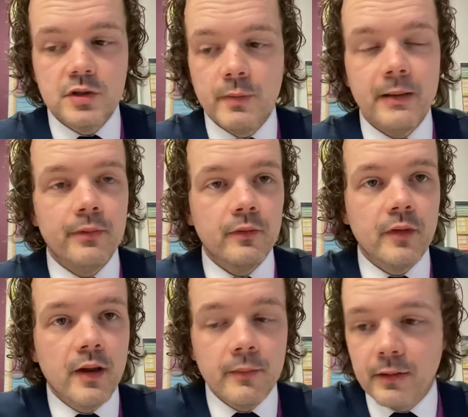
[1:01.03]
people
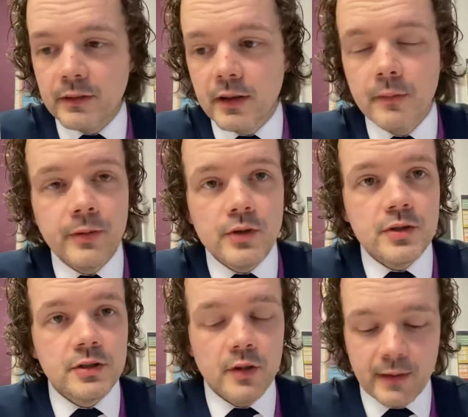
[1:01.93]
that are building computers
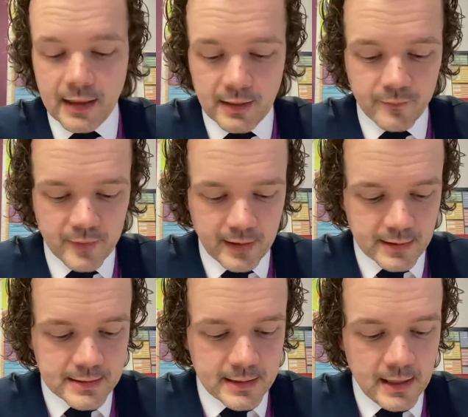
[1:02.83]
and who need them for
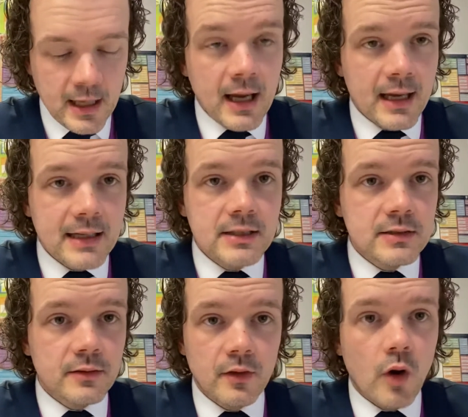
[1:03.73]
things. He's
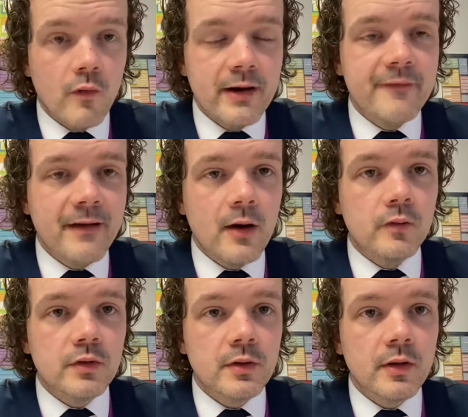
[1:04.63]
already
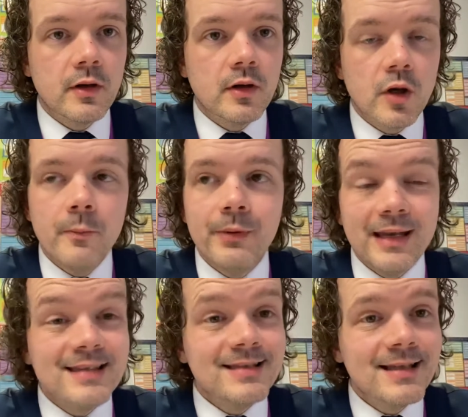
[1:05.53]
found
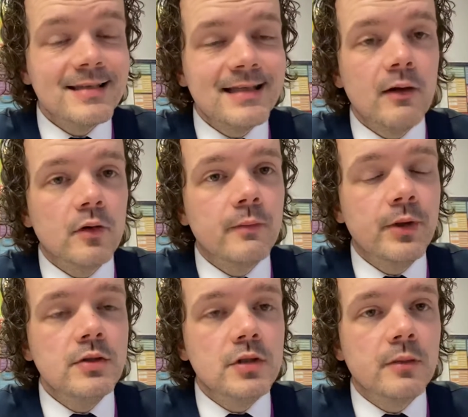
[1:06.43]
companies that sell
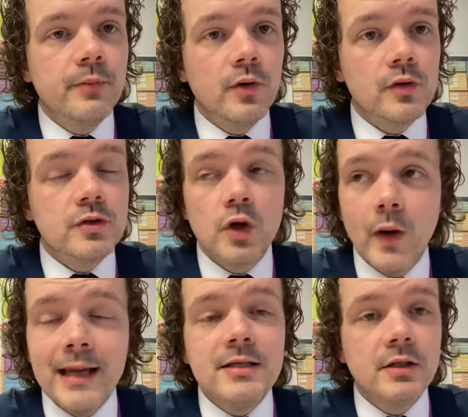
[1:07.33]
computer components, and all
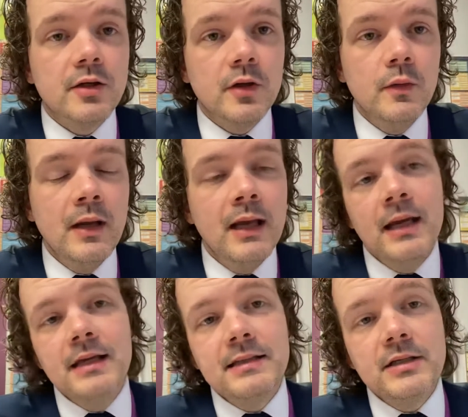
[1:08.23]
he's going to do
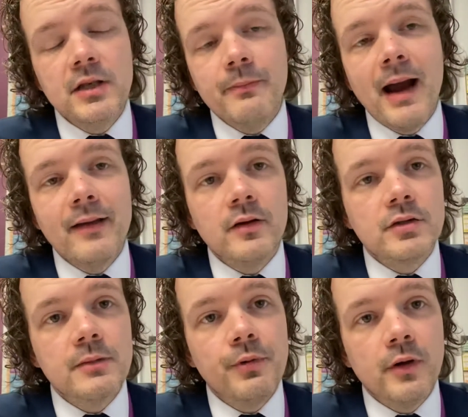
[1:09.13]
is he's going to buy those
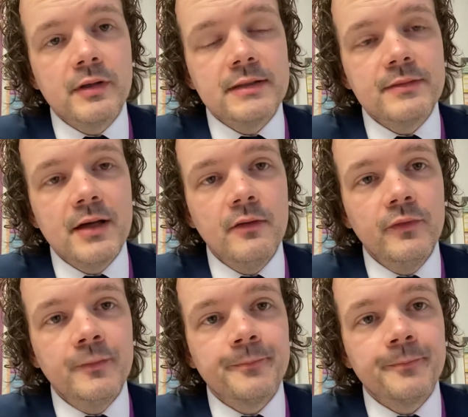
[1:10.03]
components himself.